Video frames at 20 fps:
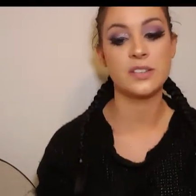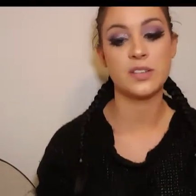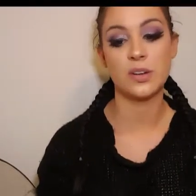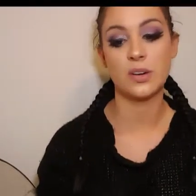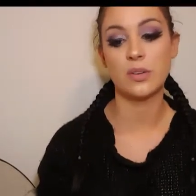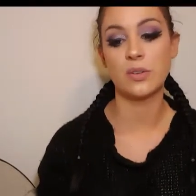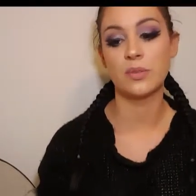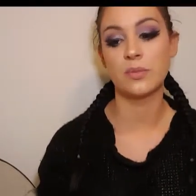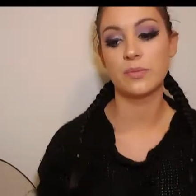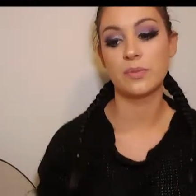
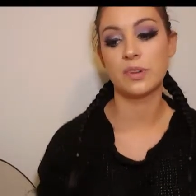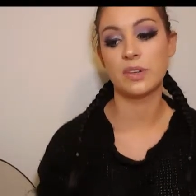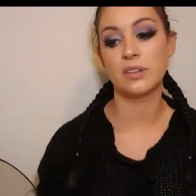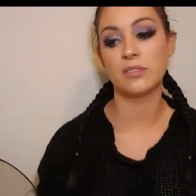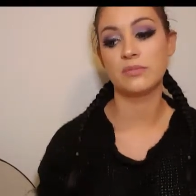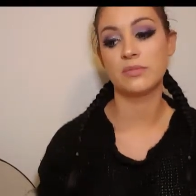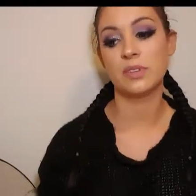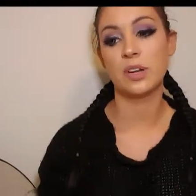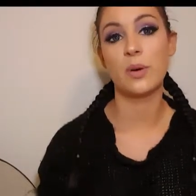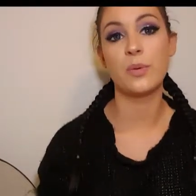So
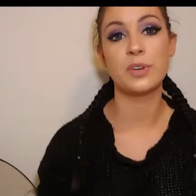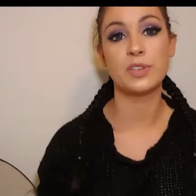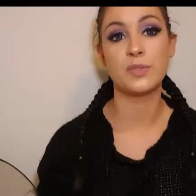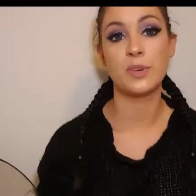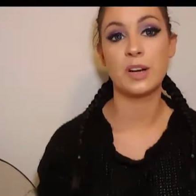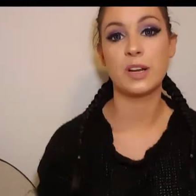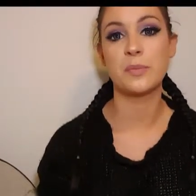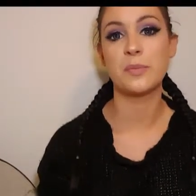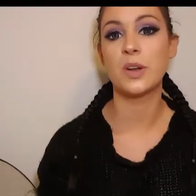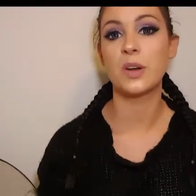always
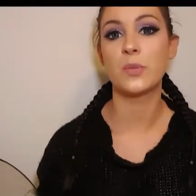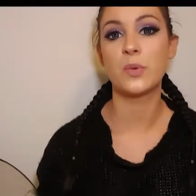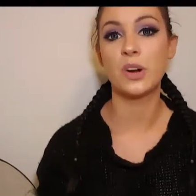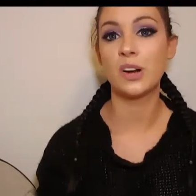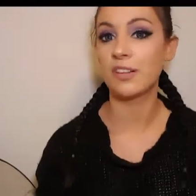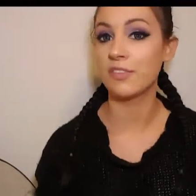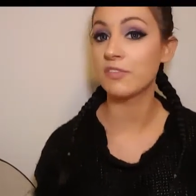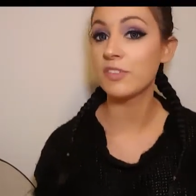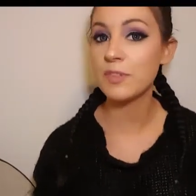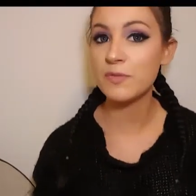recommend
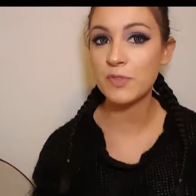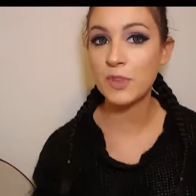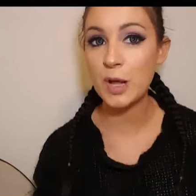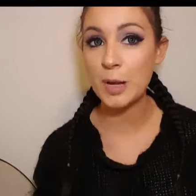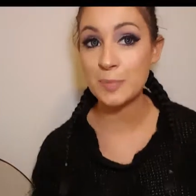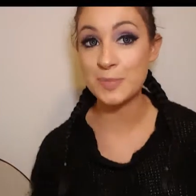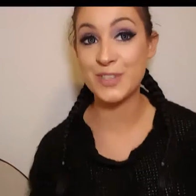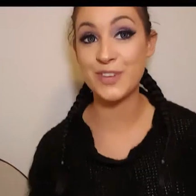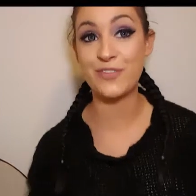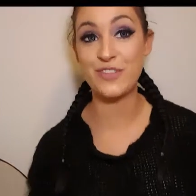wearing
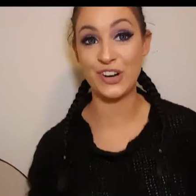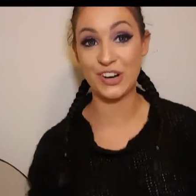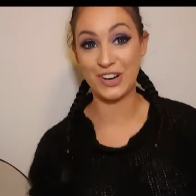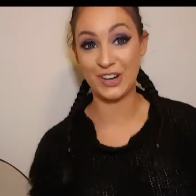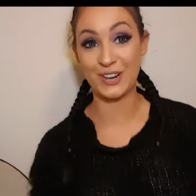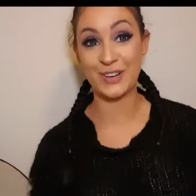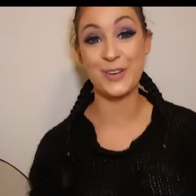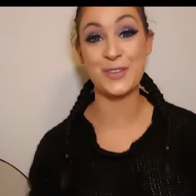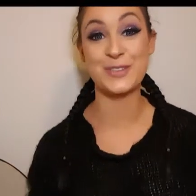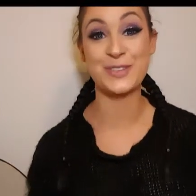flip-flops if you're
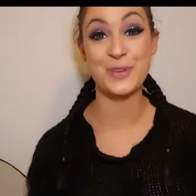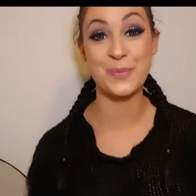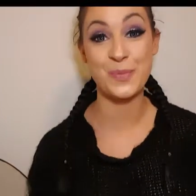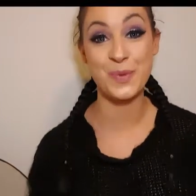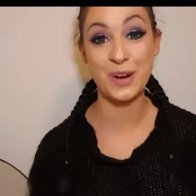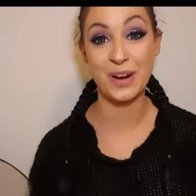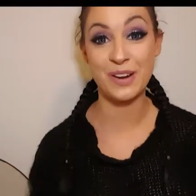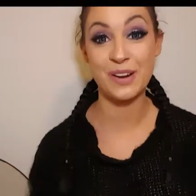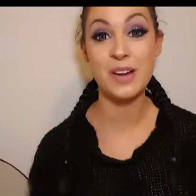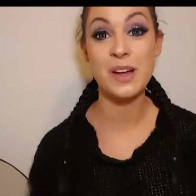gonna go
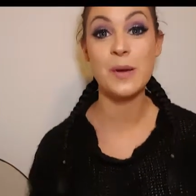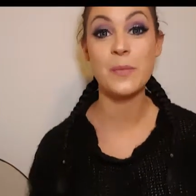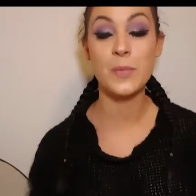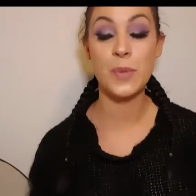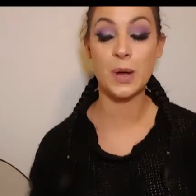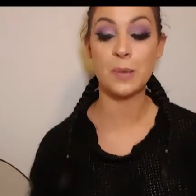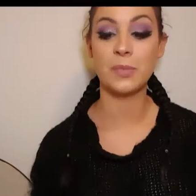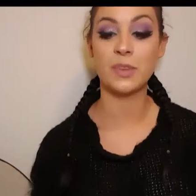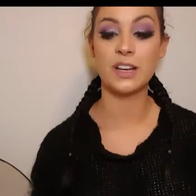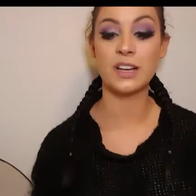somewhere
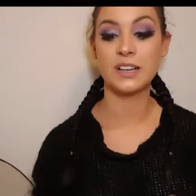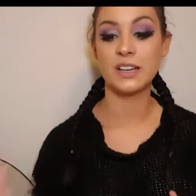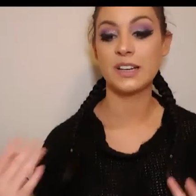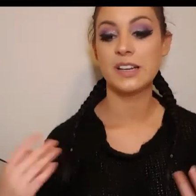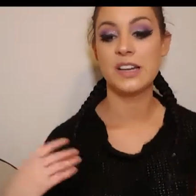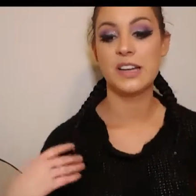public,